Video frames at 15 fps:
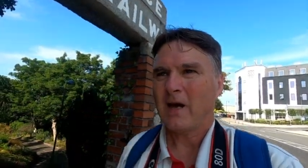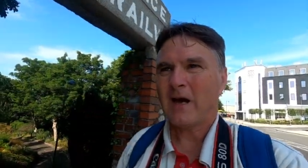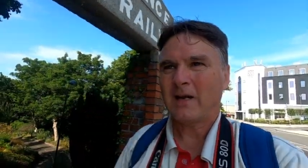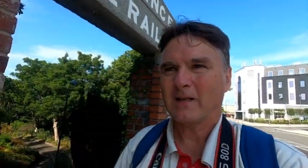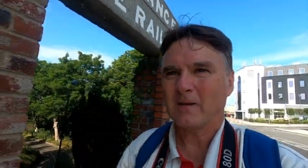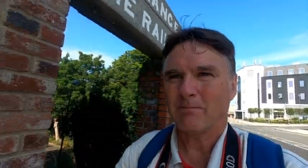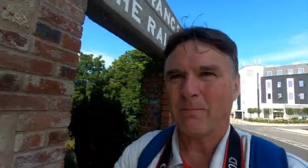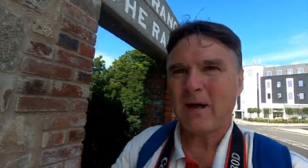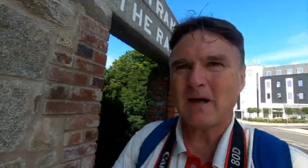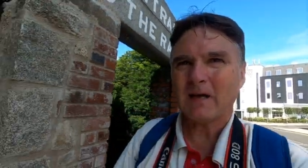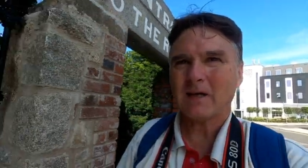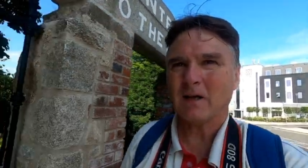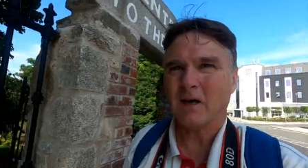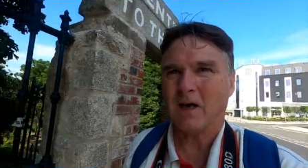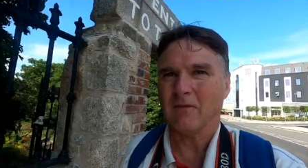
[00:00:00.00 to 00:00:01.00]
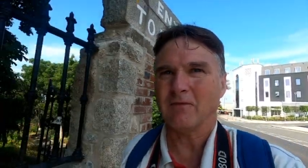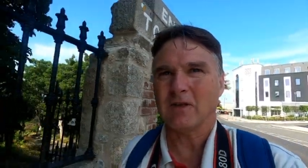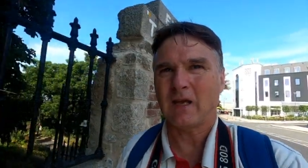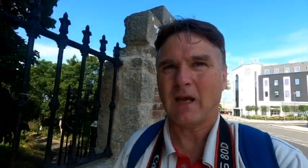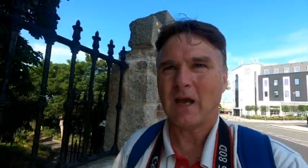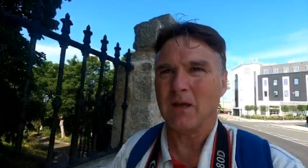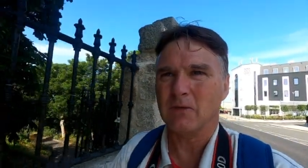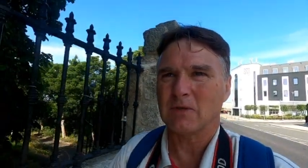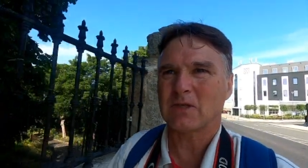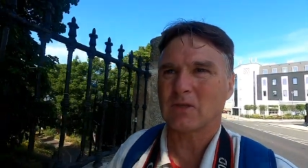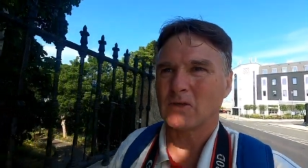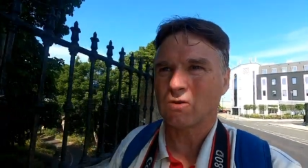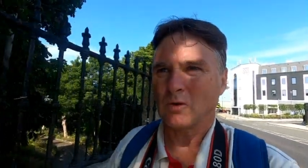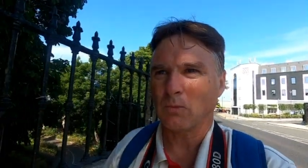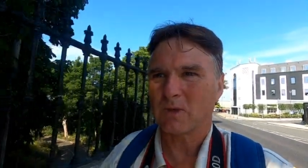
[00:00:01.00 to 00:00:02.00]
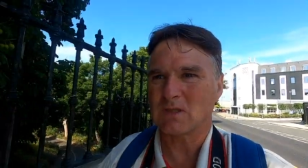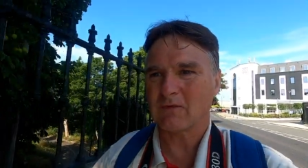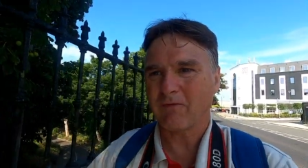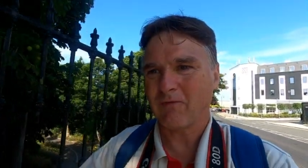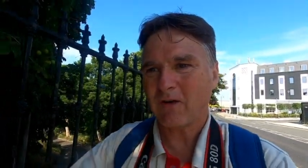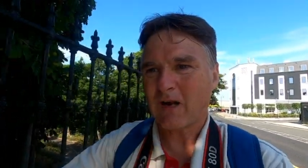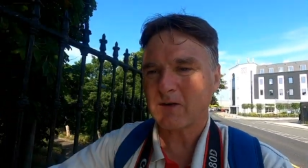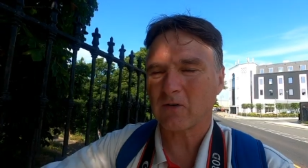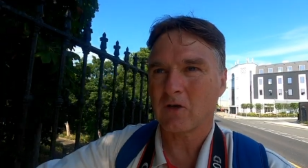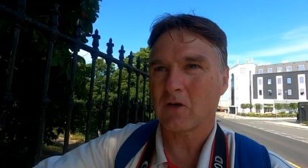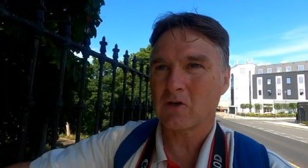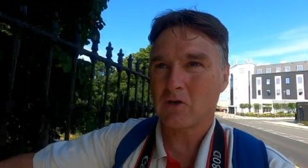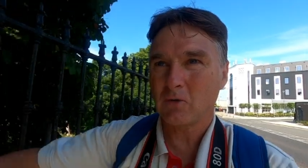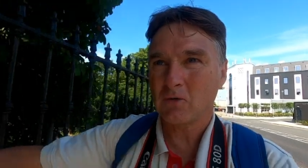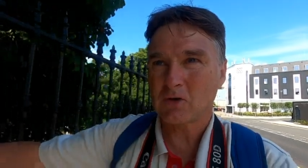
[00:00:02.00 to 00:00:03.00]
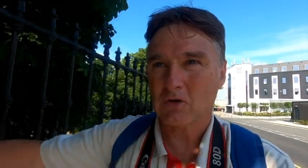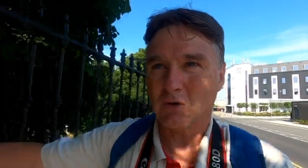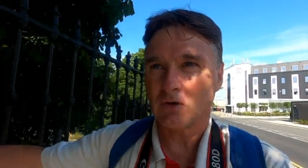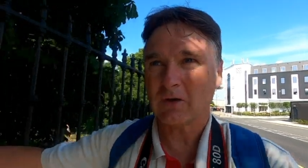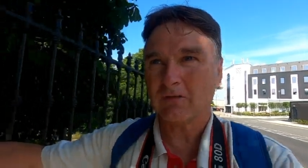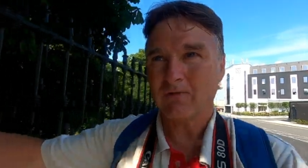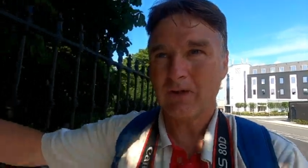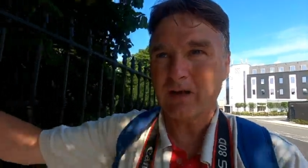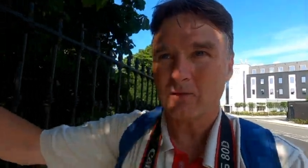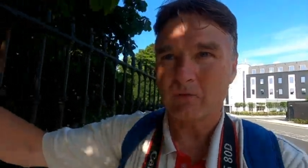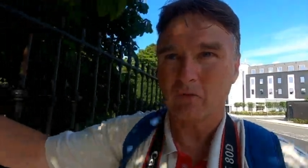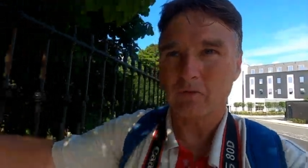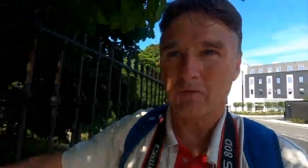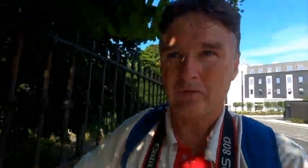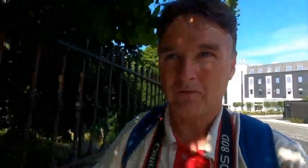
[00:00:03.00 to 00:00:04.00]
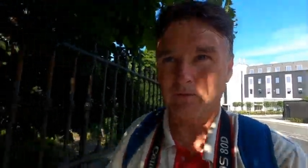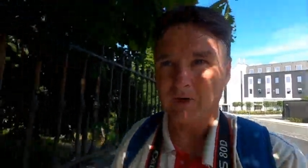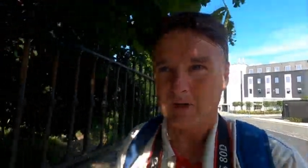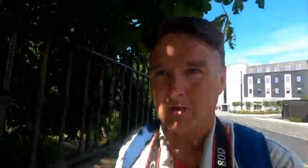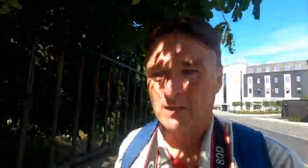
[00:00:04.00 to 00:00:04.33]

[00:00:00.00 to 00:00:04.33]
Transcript: and at the back of the house there was a flat a two-story flat roof